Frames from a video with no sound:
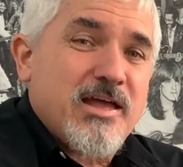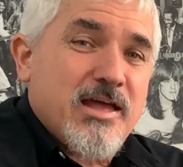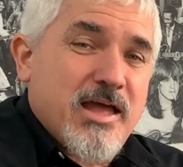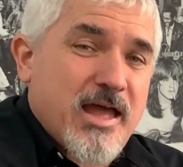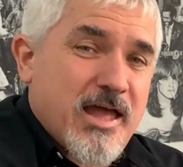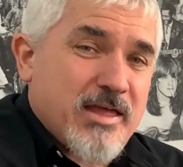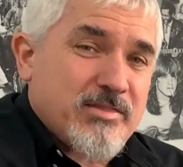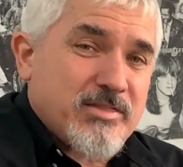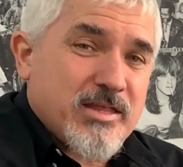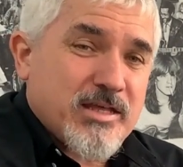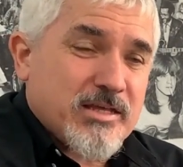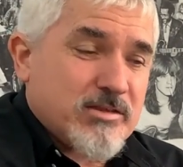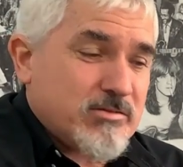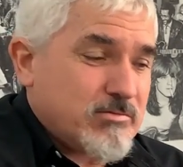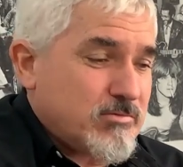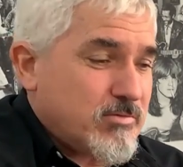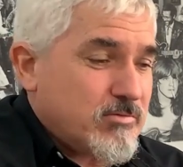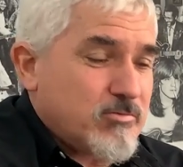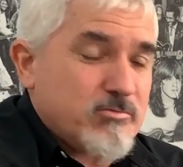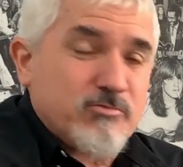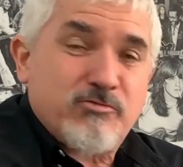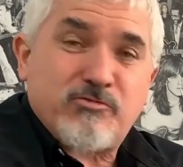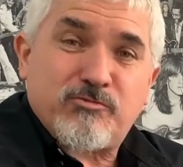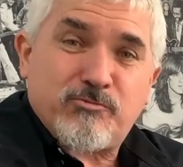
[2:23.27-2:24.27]
and then
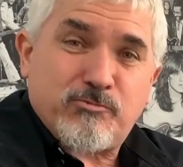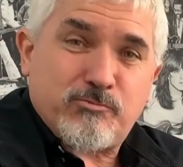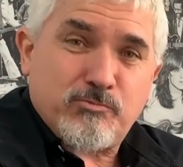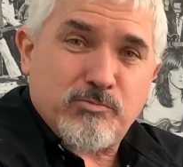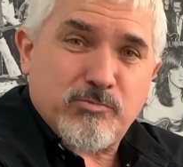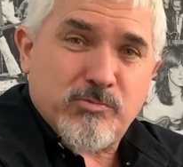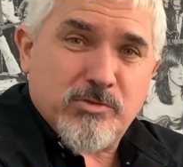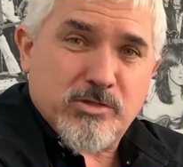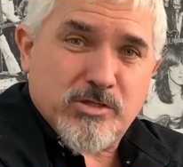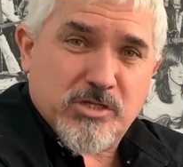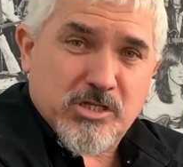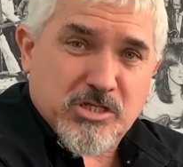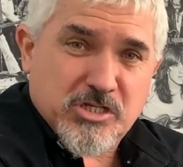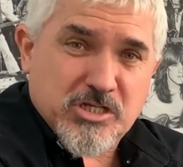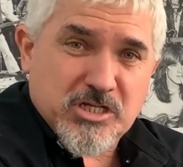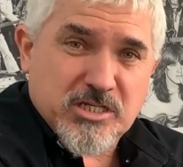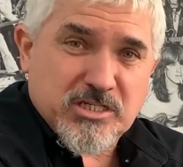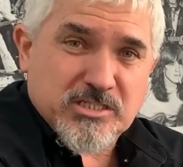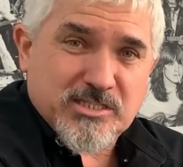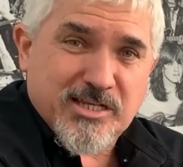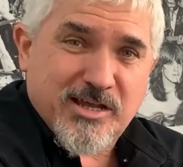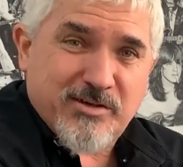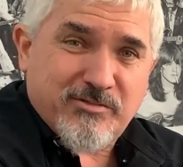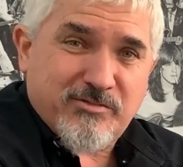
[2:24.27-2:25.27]
the G
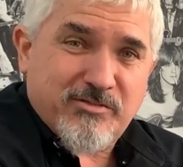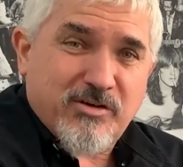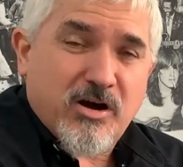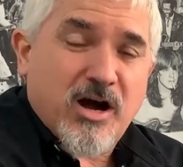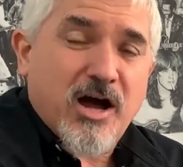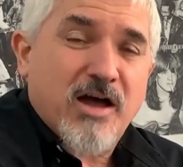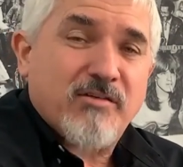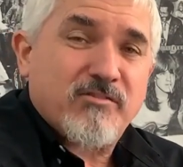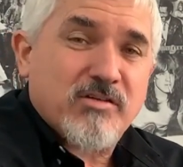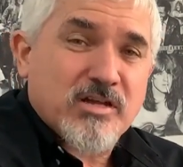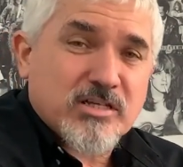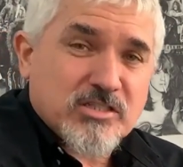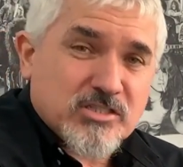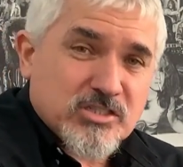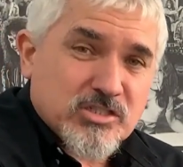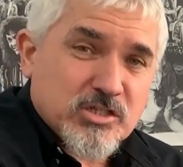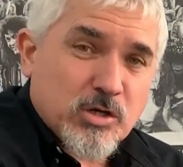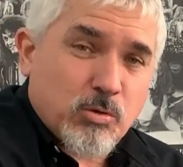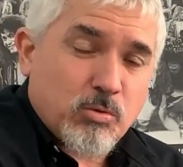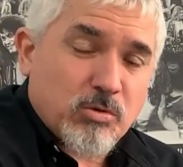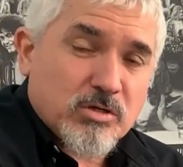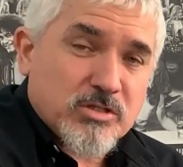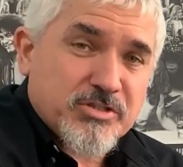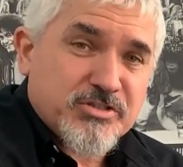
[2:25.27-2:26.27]
is our five, and
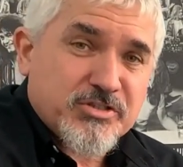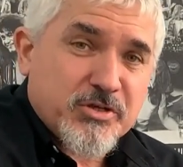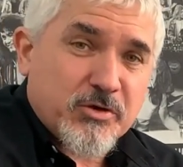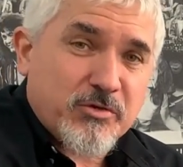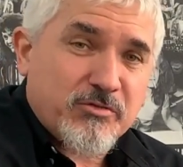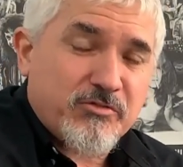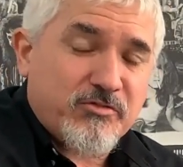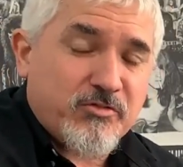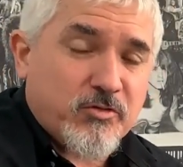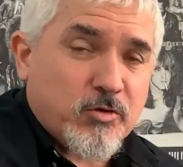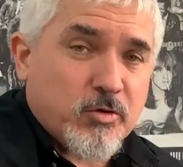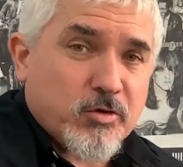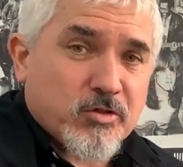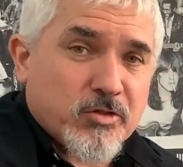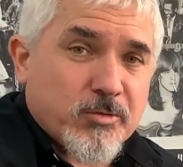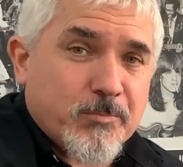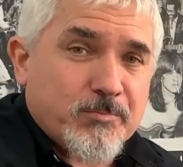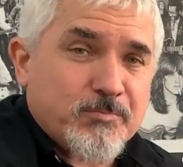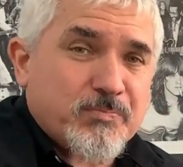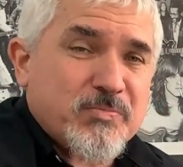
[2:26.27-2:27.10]
so on and so forth.